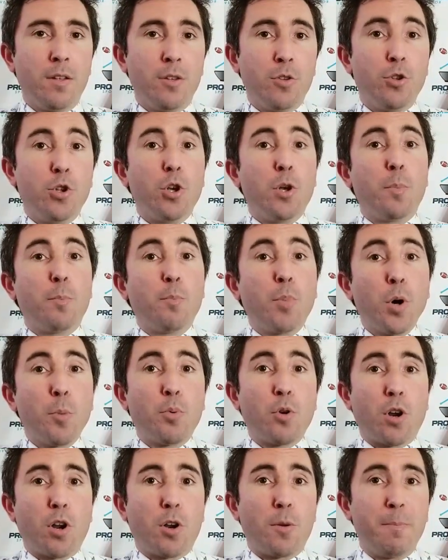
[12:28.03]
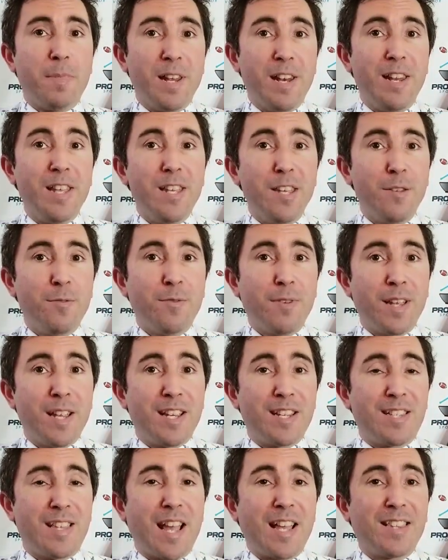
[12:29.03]
The popular belief
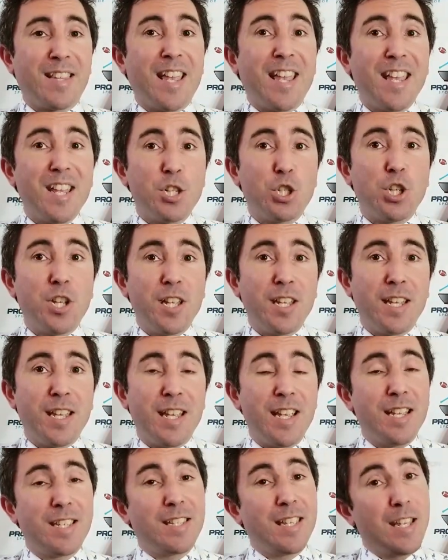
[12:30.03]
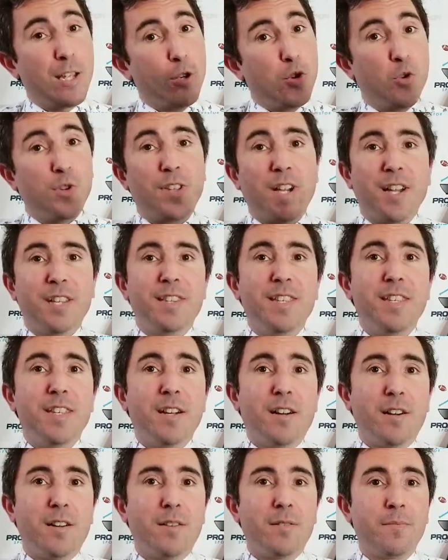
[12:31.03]
is that hedging is a good
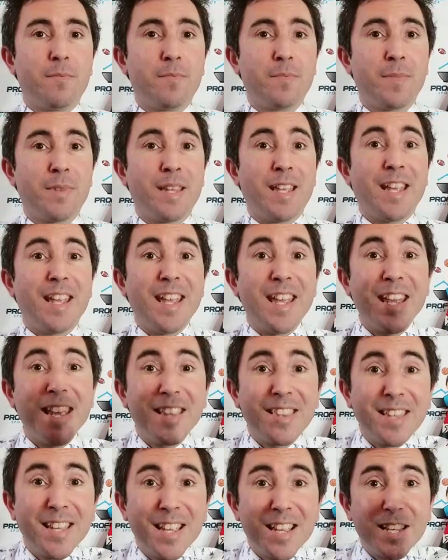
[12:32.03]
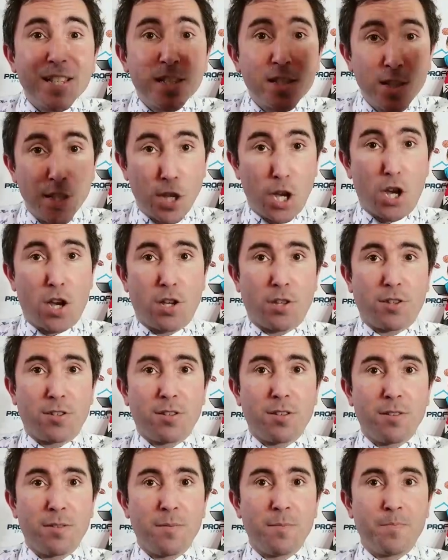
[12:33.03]
idea. It is not.
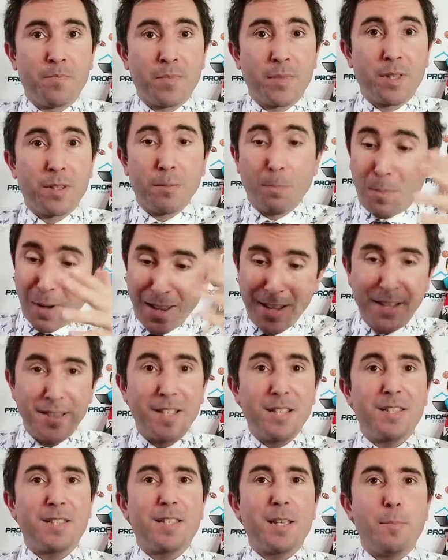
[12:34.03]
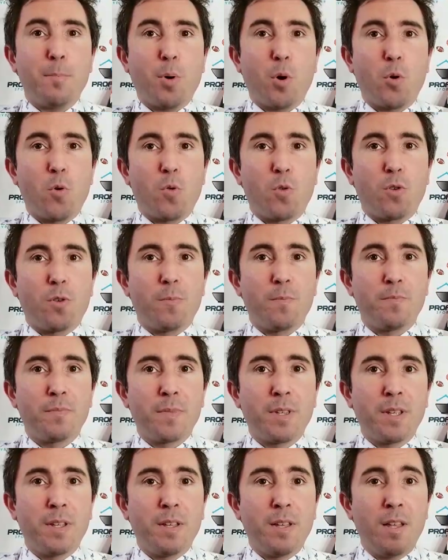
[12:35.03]
Plain and simple.
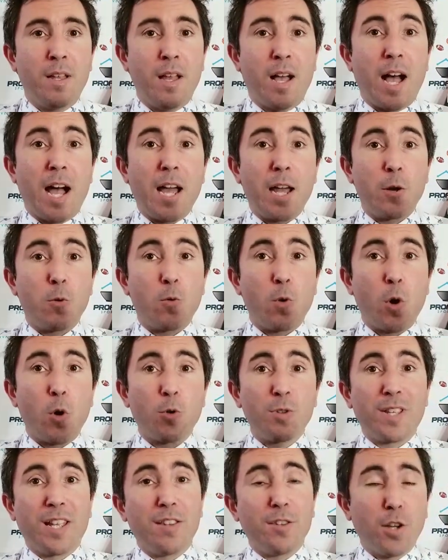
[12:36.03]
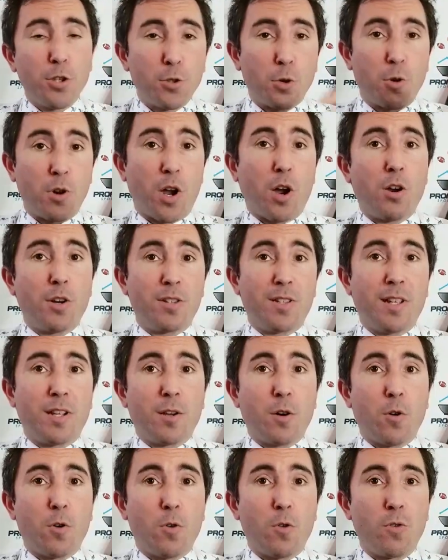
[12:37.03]
I wrote another
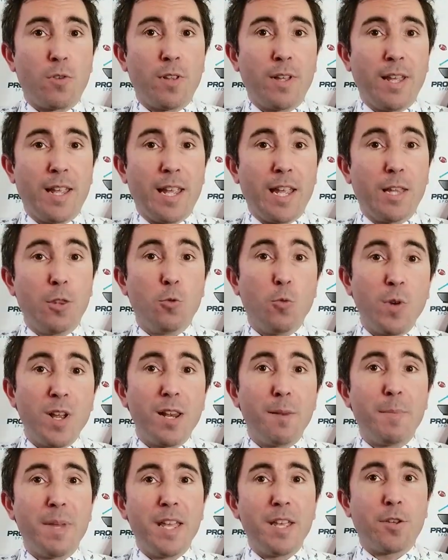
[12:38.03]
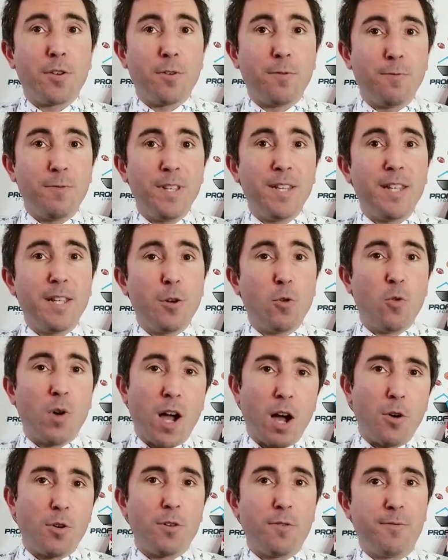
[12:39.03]
article and will make a video
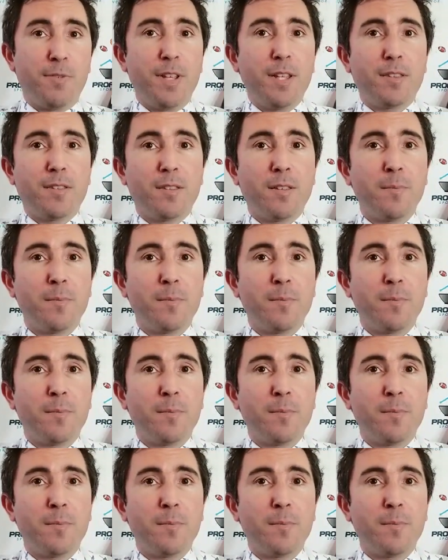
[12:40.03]
out of it